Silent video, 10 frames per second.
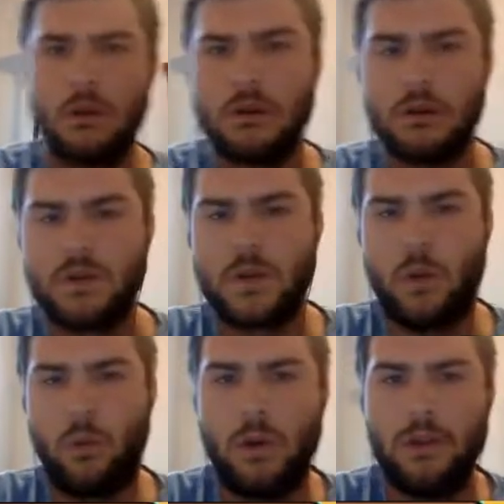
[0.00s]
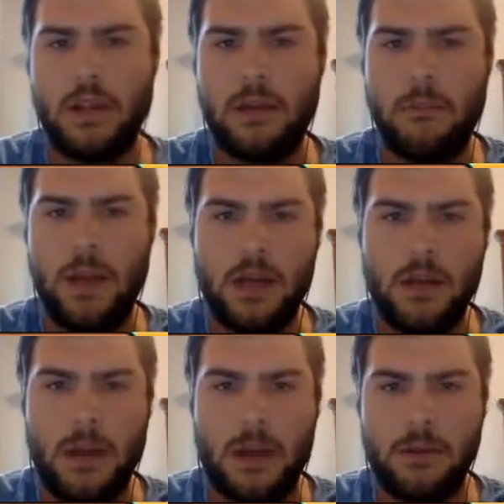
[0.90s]
So one thing that may end
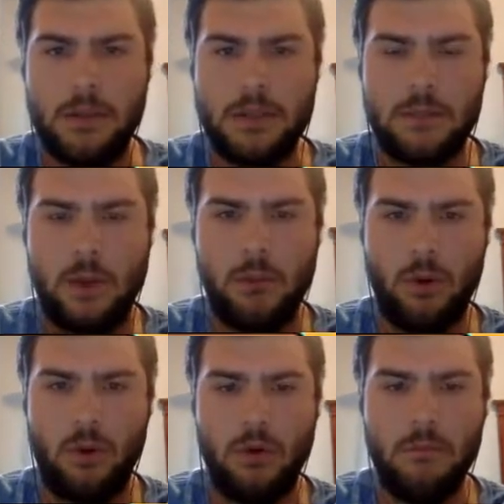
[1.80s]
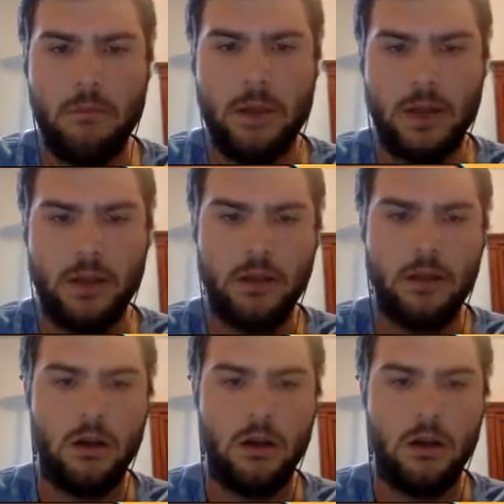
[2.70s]
up happening is that my opponent may